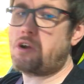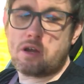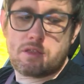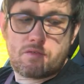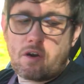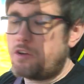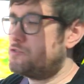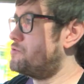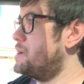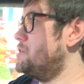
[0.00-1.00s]
kind of
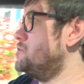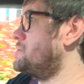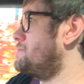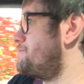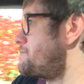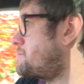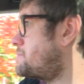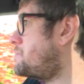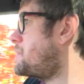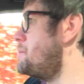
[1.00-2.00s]
odds range.
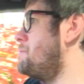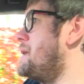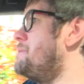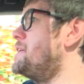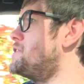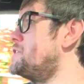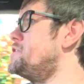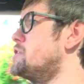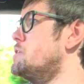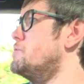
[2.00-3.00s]
Maybe she
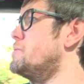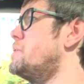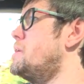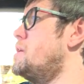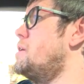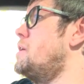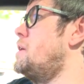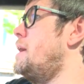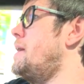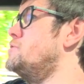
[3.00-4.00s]
should.
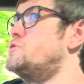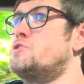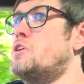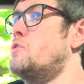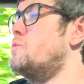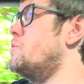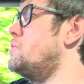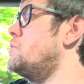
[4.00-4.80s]
And so